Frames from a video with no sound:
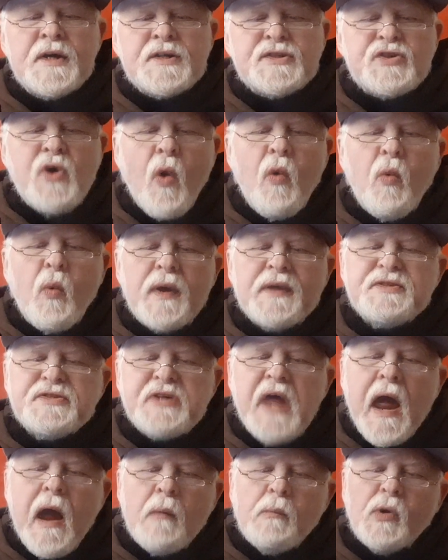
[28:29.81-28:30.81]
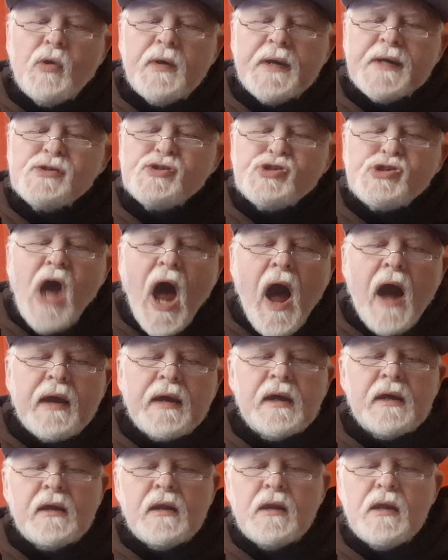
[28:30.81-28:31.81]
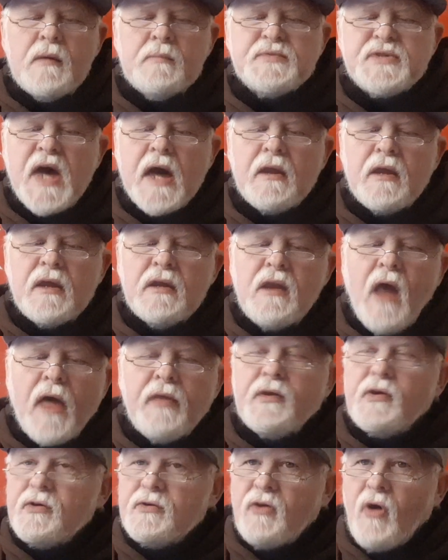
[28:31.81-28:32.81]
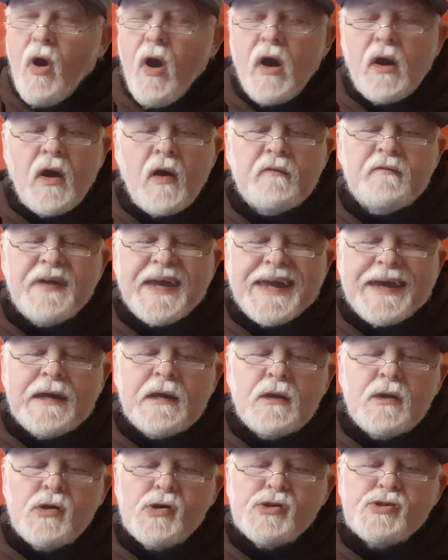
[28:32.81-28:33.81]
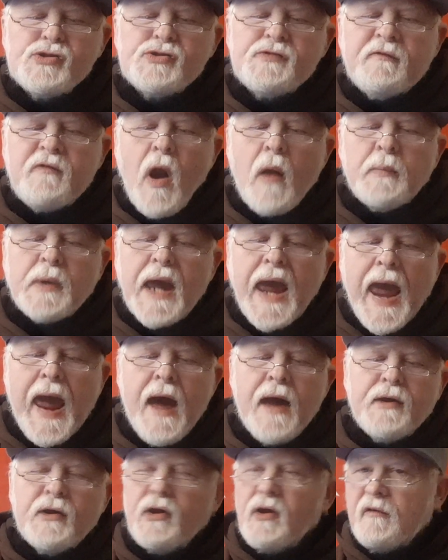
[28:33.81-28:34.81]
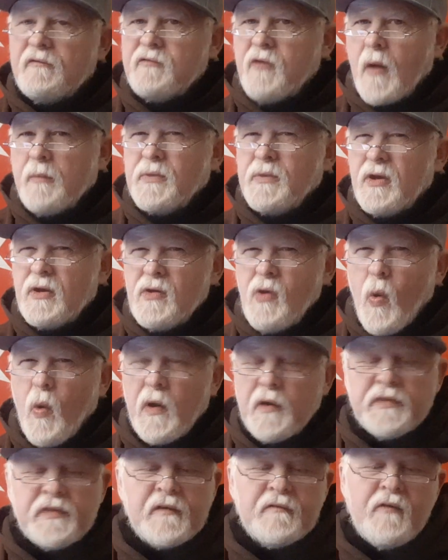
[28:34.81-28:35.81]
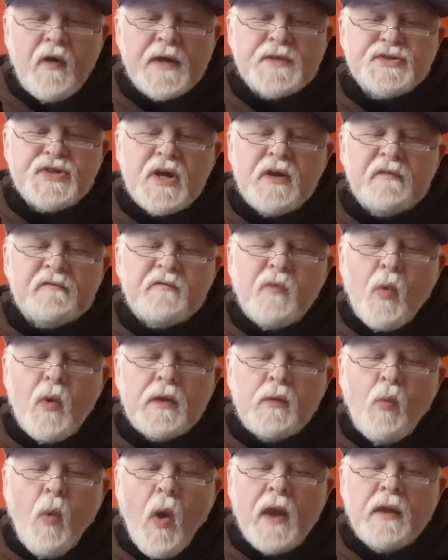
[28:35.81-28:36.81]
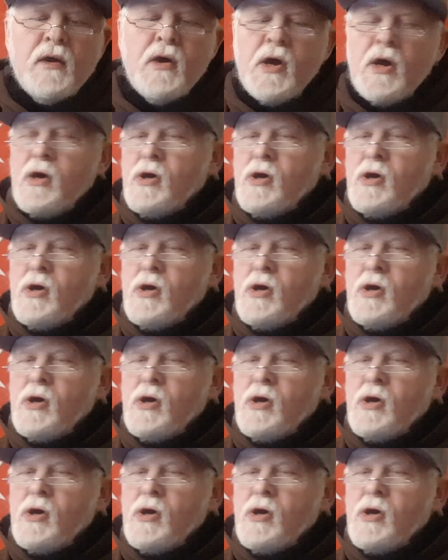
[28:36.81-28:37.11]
So with stammering, shocking lips and another tongue of English from Canada, from the north of Isaiah 41,